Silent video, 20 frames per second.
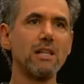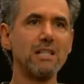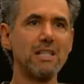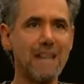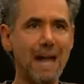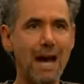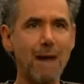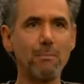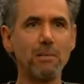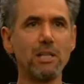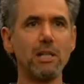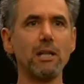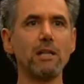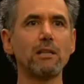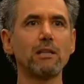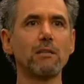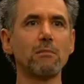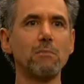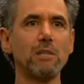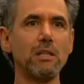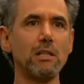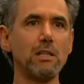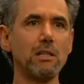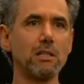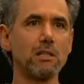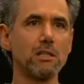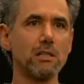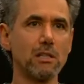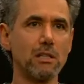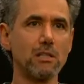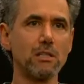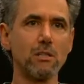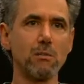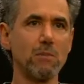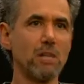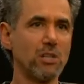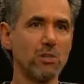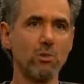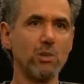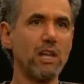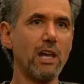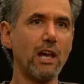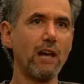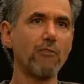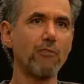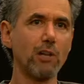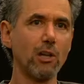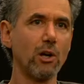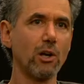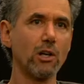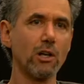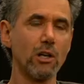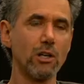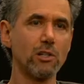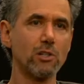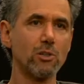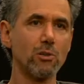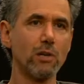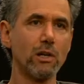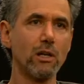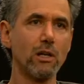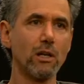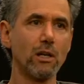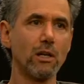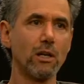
dominate the media system as we have in our country,